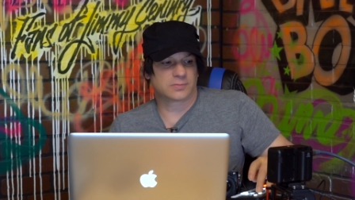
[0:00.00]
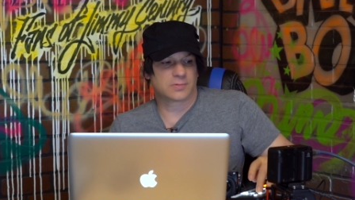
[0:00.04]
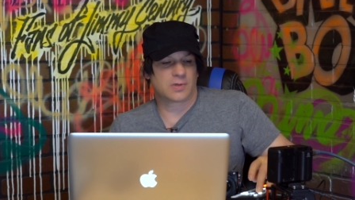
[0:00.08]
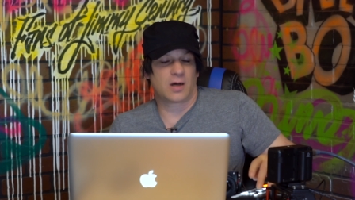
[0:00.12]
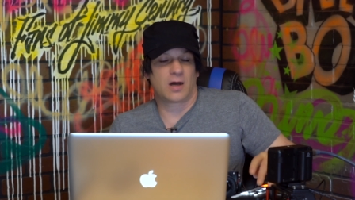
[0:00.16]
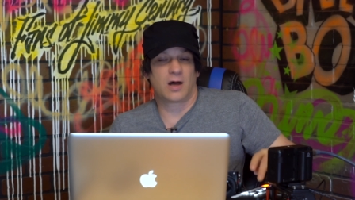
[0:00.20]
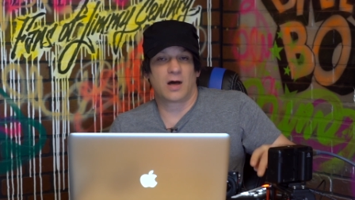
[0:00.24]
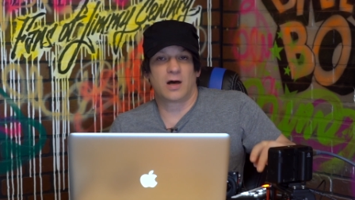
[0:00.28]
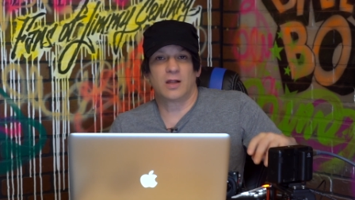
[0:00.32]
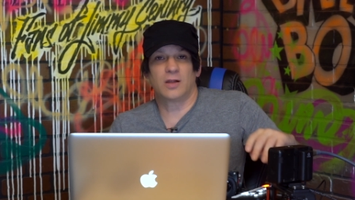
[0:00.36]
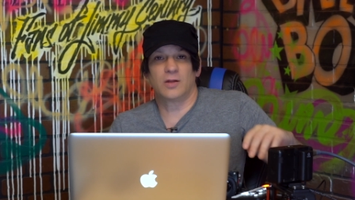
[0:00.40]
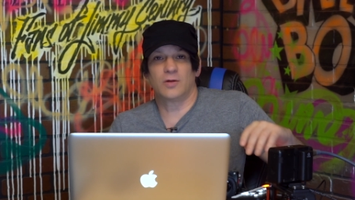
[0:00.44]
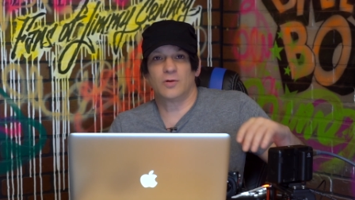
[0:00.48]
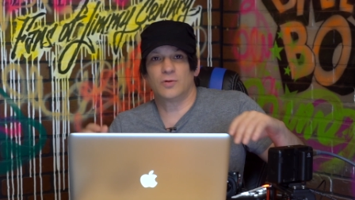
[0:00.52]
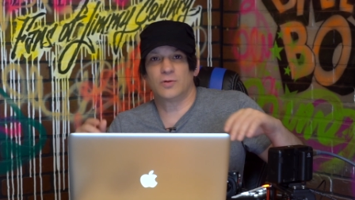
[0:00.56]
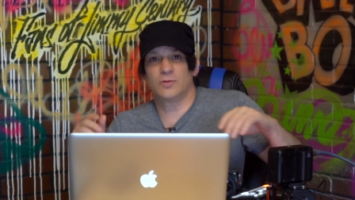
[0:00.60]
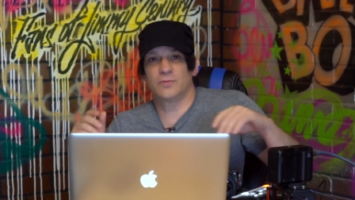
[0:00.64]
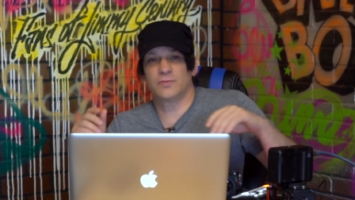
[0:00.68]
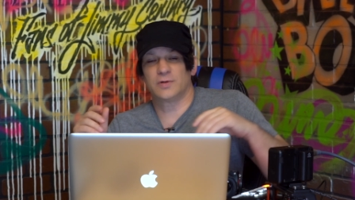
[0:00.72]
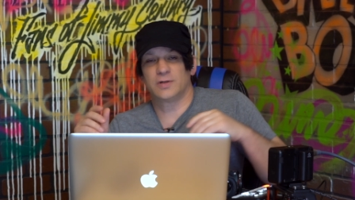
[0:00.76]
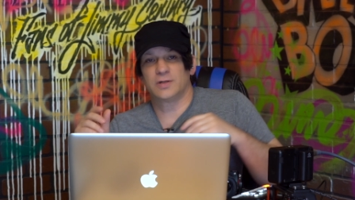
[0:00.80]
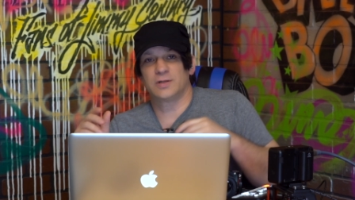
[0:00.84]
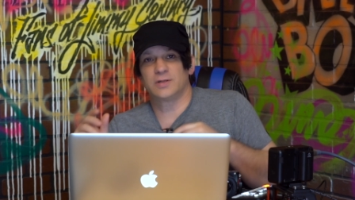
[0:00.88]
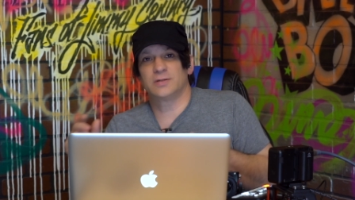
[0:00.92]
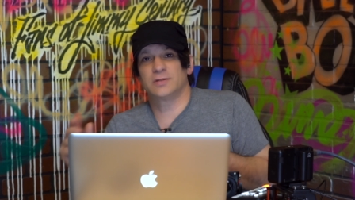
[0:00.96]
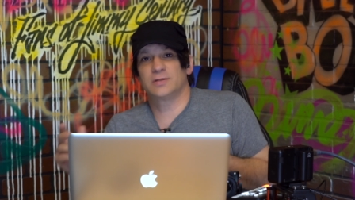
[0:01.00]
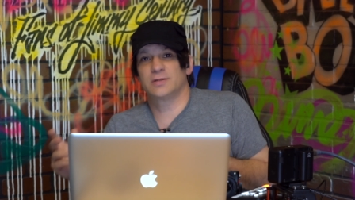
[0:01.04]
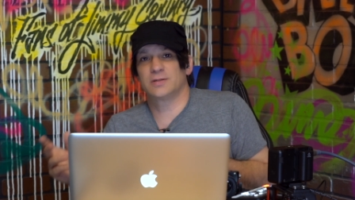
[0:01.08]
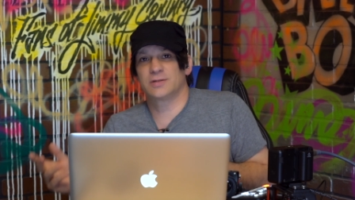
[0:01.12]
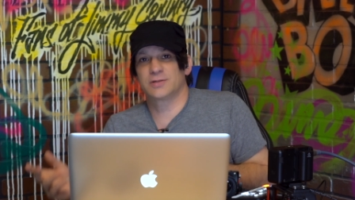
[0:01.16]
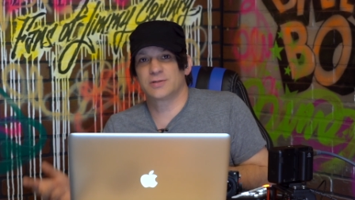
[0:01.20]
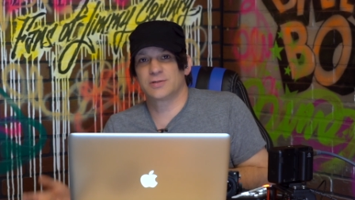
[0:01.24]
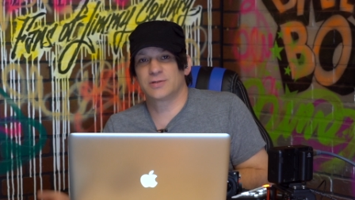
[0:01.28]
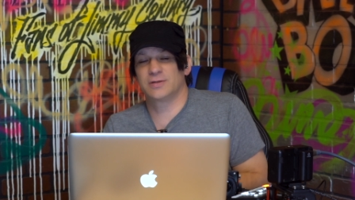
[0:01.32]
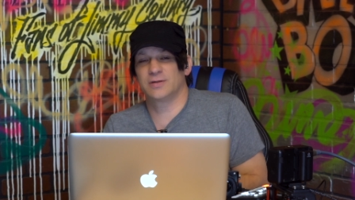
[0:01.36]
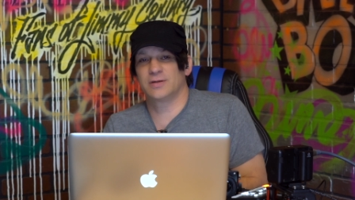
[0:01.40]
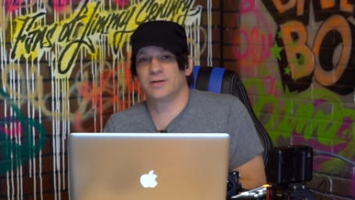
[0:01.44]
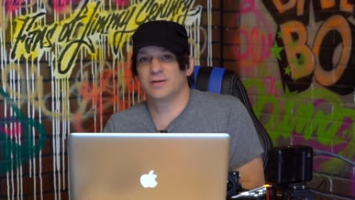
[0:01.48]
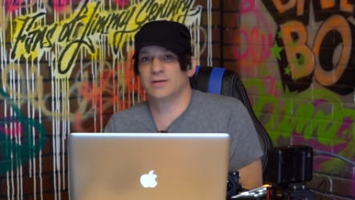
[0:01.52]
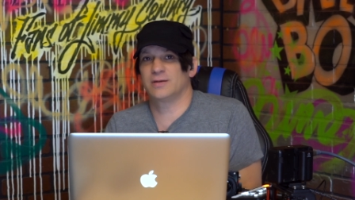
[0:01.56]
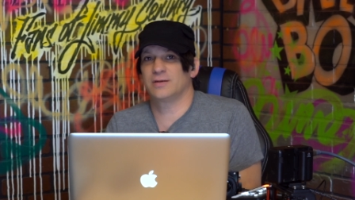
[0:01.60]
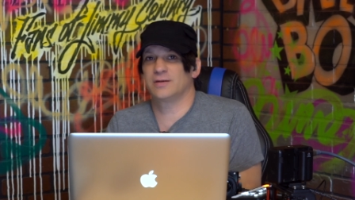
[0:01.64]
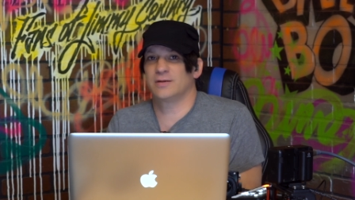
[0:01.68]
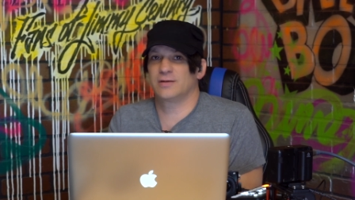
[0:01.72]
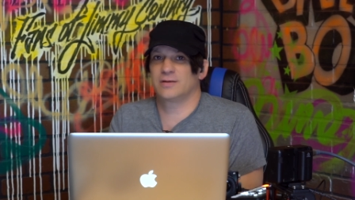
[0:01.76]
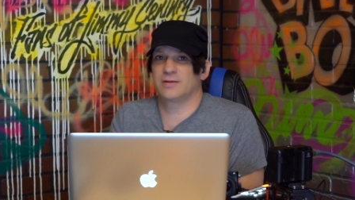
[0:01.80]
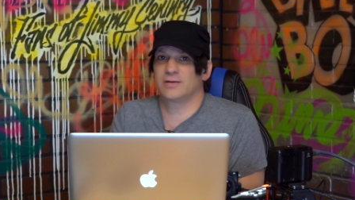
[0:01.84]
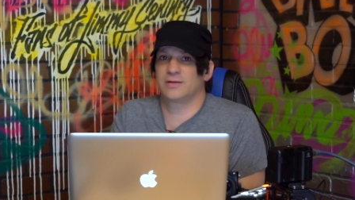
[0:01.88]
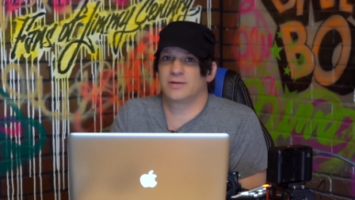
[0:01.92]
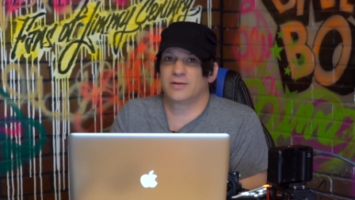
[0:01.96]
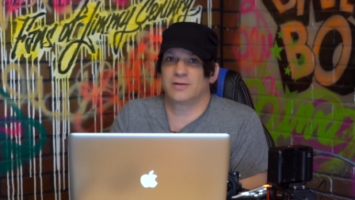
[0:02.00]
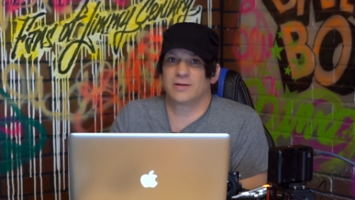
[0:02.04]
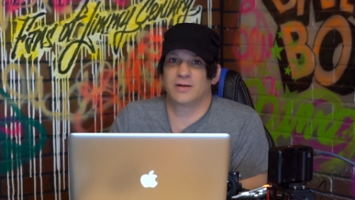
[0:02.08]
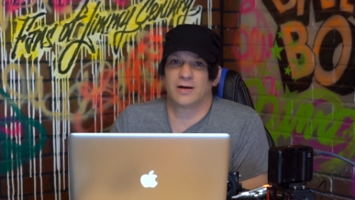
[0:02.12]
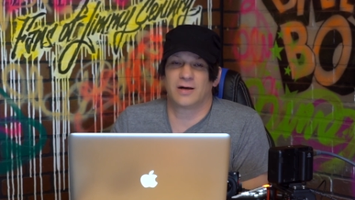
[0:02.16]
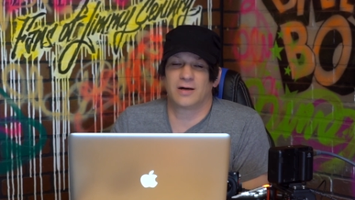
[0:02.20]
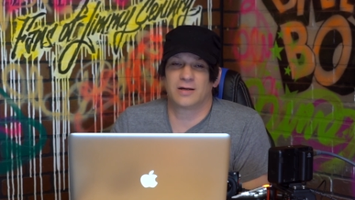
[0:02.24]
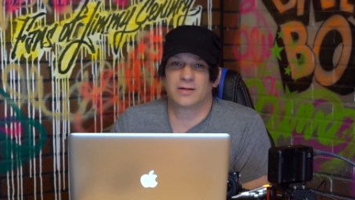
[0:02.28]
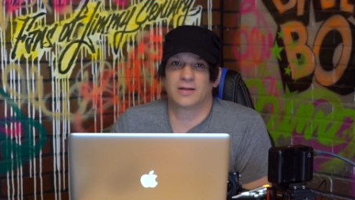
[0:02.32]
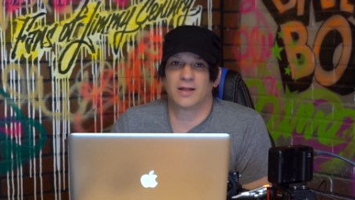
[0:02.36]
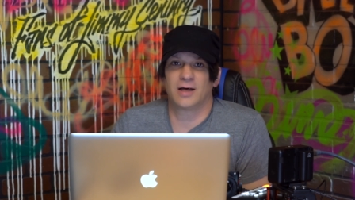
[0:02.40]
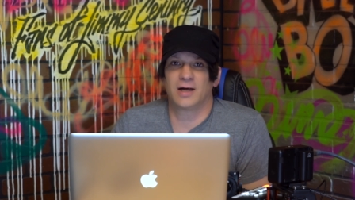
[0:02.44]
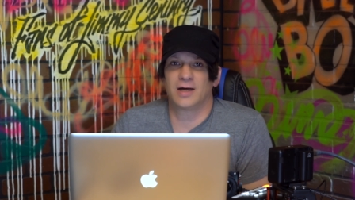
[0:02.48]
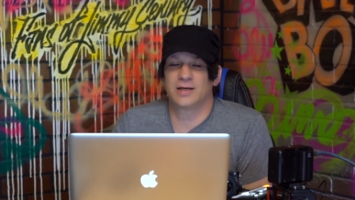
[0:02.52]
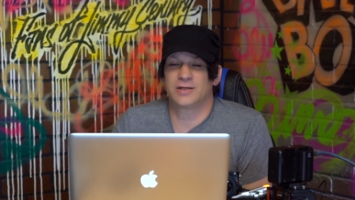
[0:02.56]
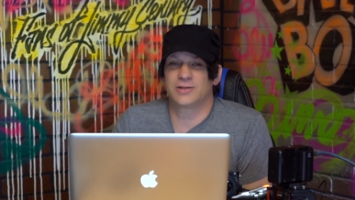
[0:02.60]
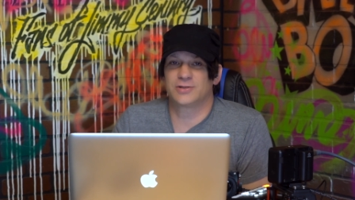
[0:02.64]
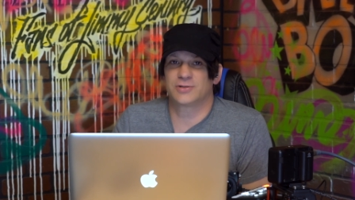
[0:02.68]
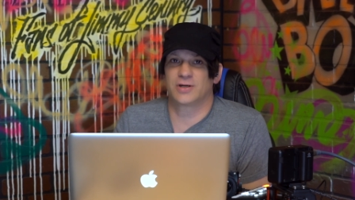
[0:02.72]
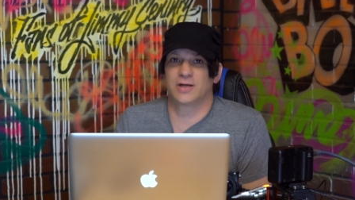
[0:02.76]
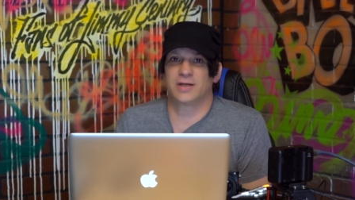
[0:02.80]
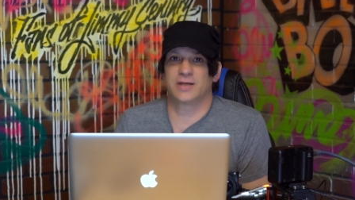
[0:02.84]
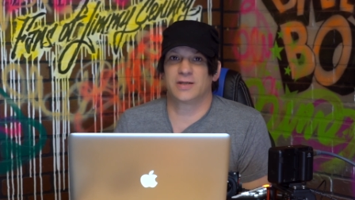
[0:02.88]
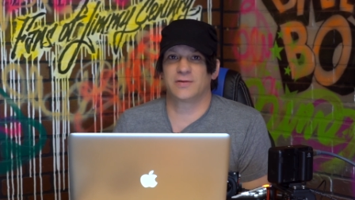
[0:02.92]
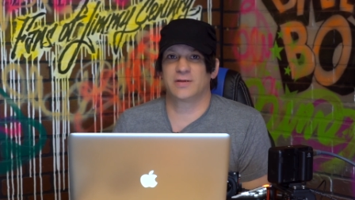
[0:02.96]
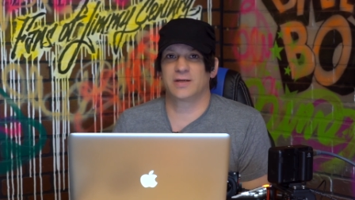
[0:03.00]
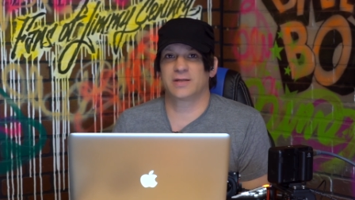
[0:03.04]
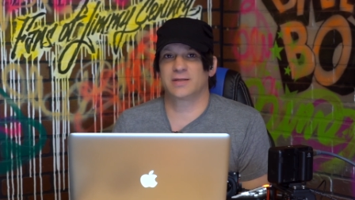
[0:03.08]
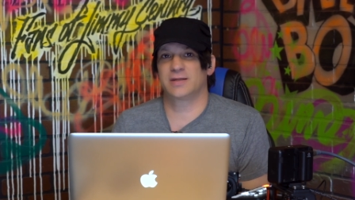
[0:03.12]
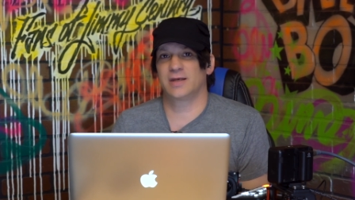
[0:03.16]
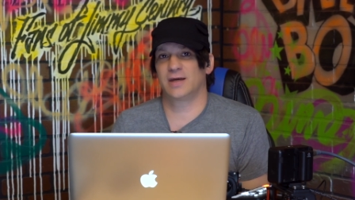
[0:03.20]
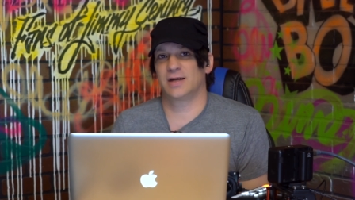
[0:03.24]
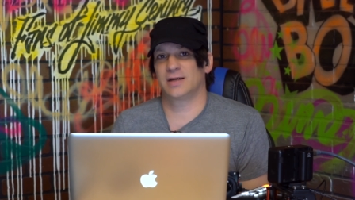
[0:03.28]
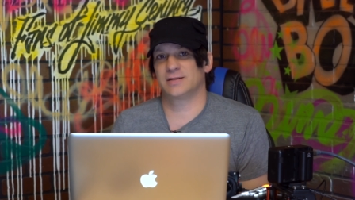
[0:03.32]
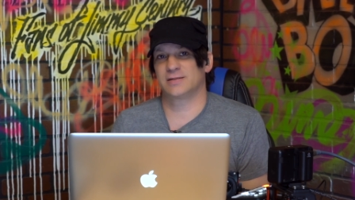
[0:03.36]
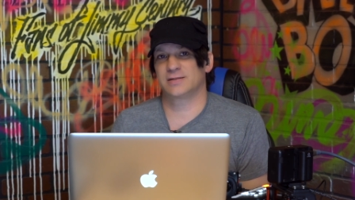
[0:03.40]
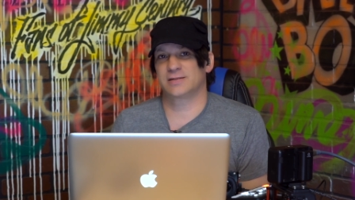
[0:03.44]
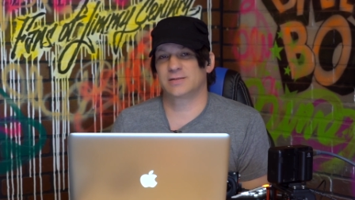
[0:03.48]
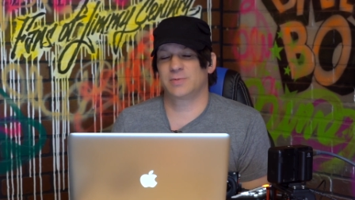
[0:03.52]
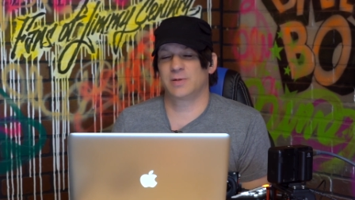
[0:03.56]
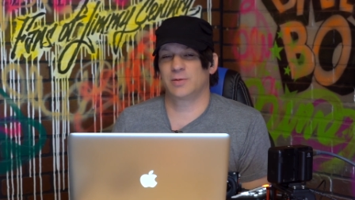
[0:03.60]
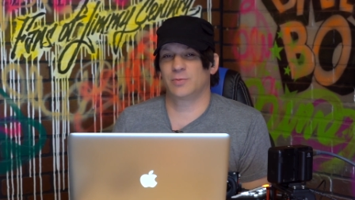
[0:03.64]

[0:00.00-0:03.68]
all over online trying to get that.